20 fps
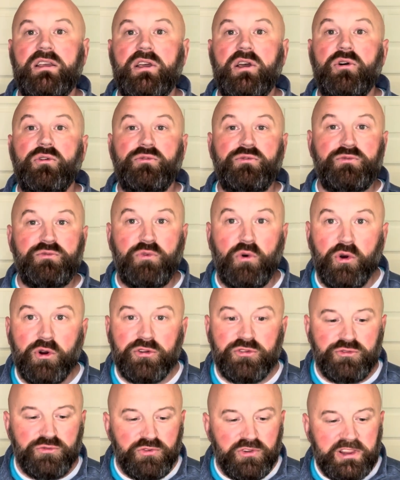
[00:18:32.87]

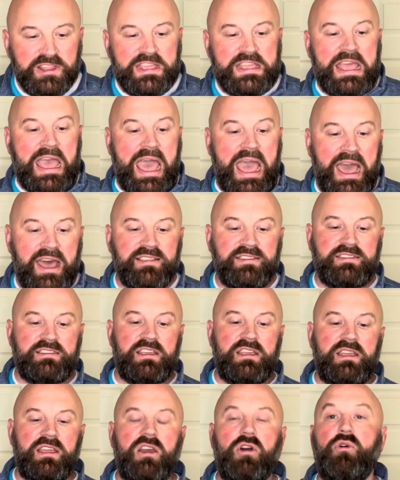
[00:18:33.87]
forcefully
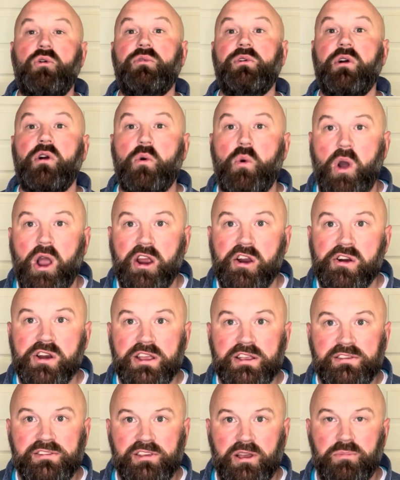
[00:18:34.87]
asking or
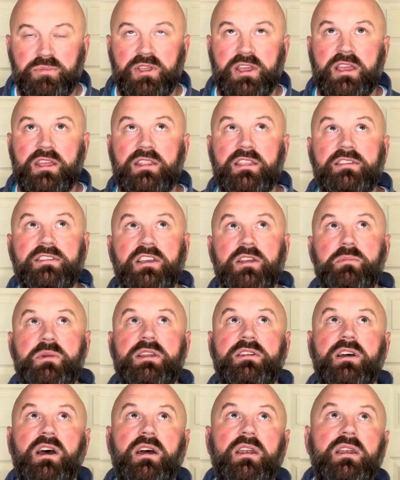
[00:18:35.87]
requiring something. And this can be
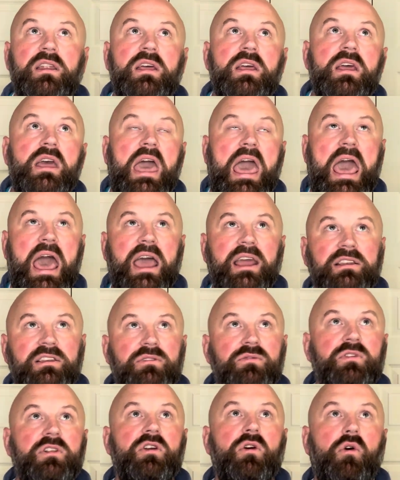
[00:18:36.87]
done
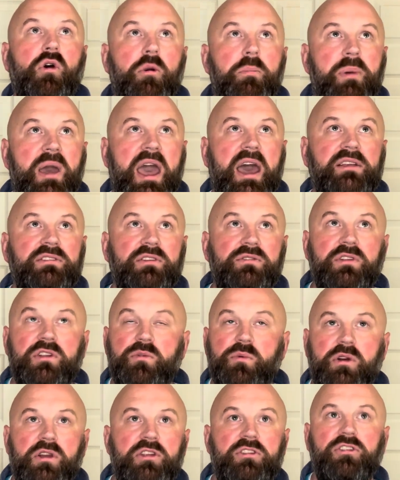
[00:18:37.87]
actively or passively,
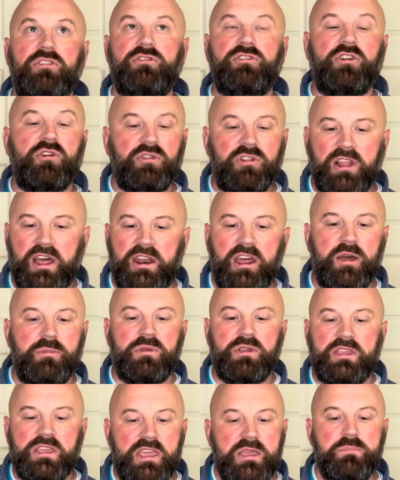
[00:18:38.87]
where you just don't let up.
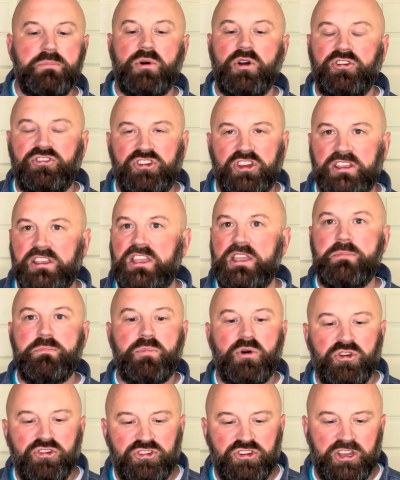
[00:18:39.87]
You keep
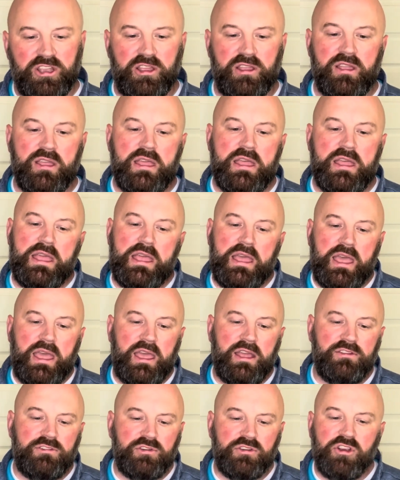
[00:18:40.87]
pushing.
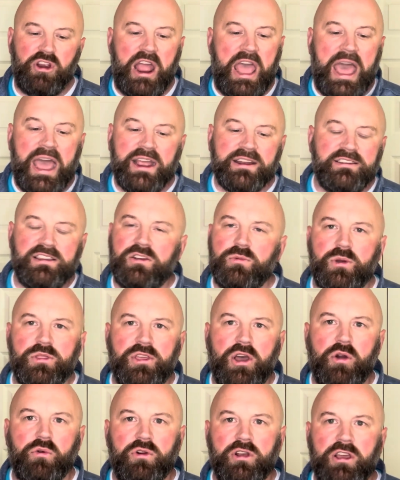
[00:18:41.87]
And so you're acting
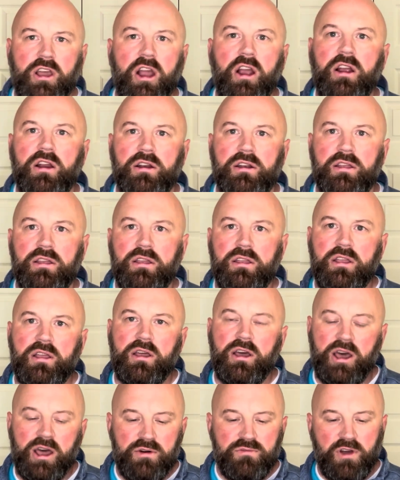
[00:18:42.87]
without regard
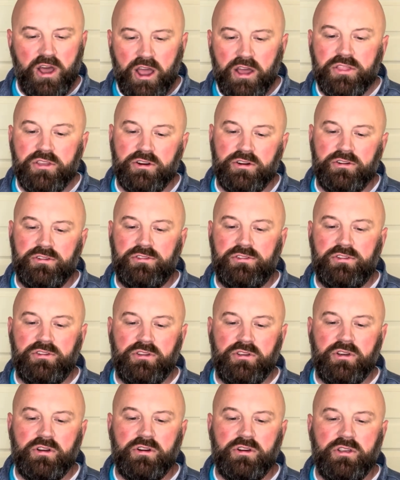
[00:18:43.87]
of others.
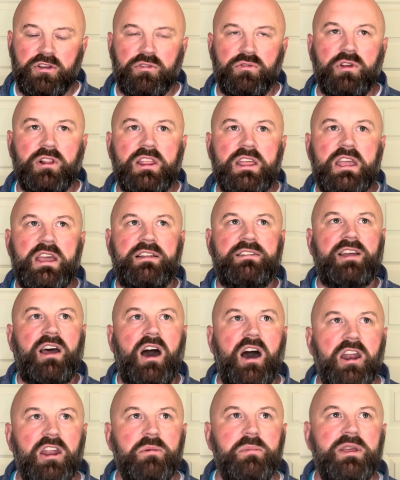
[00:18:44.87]
You're really
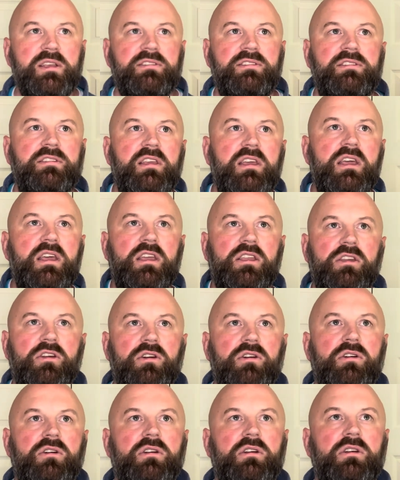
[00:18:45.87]
autonomous.
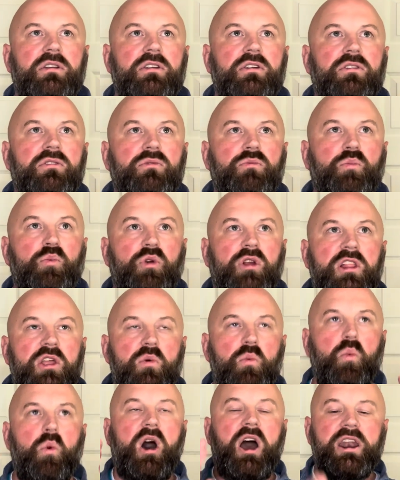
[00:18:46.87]
You're really
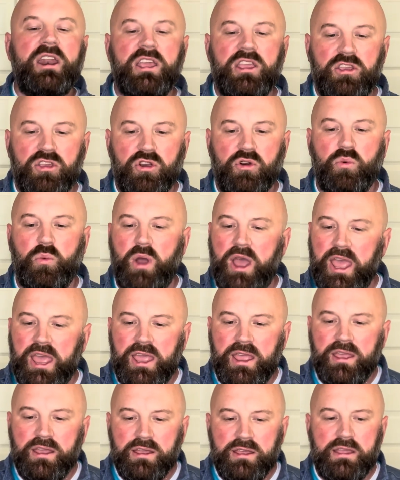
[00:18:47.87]
wanting your
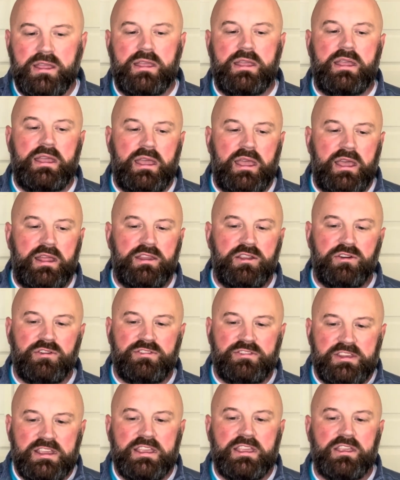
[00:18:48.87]
way, and you're
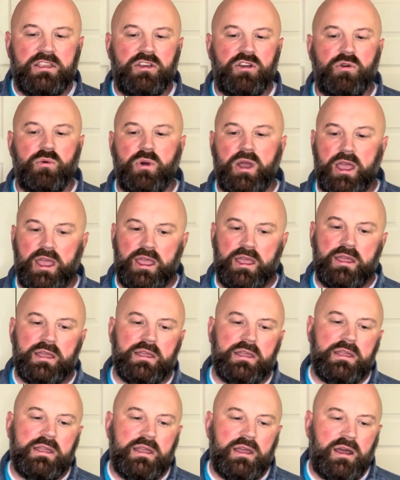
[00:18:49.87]
seeking your way,
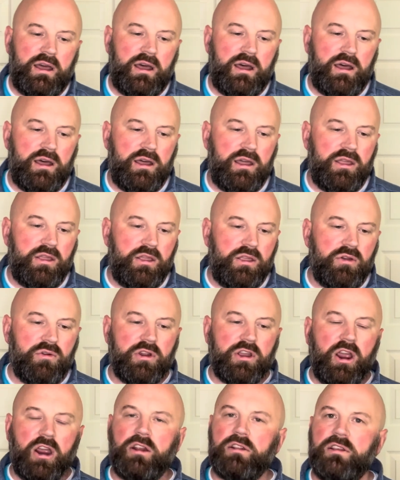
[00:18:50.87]

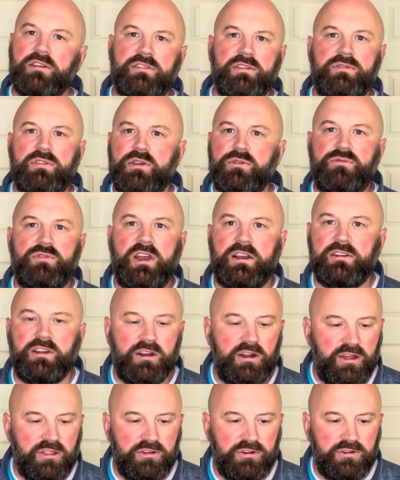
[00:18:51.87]
irregardless of the effect
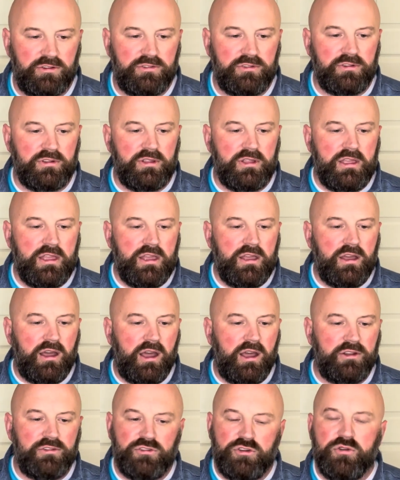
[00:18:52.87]
on others.
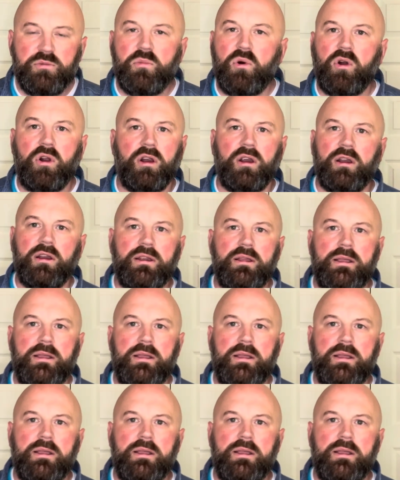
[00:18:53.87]
2 more,